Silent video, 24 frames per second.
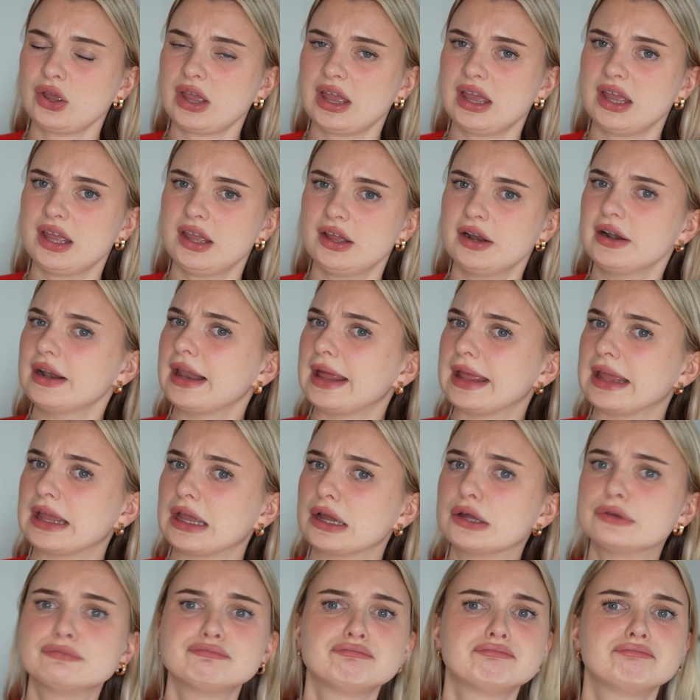Okay, like,
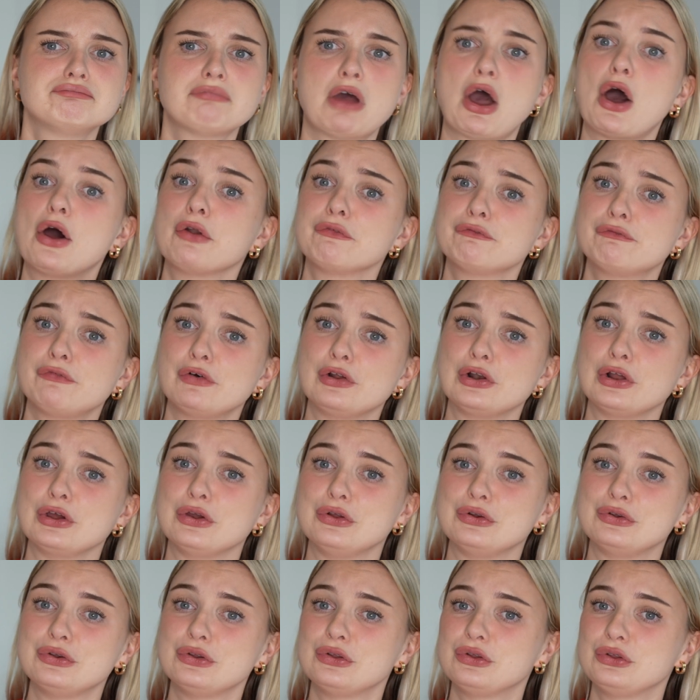
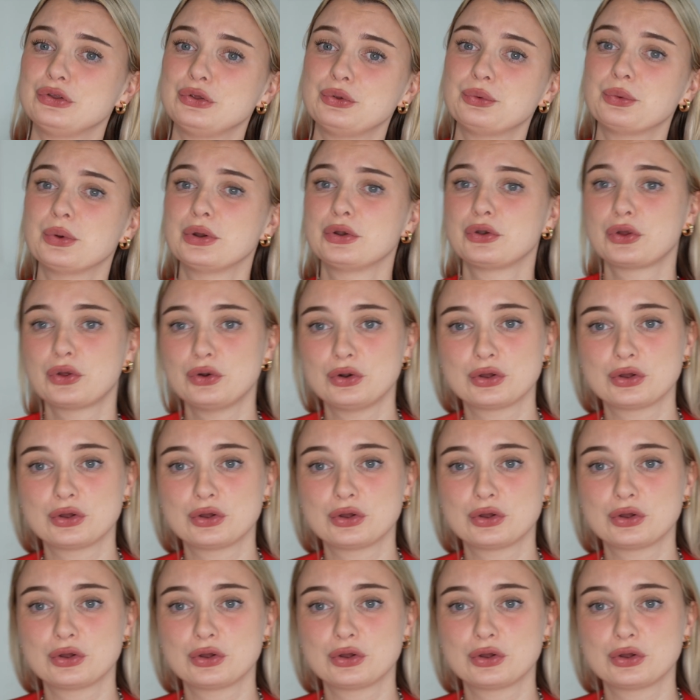unfollowed, you are no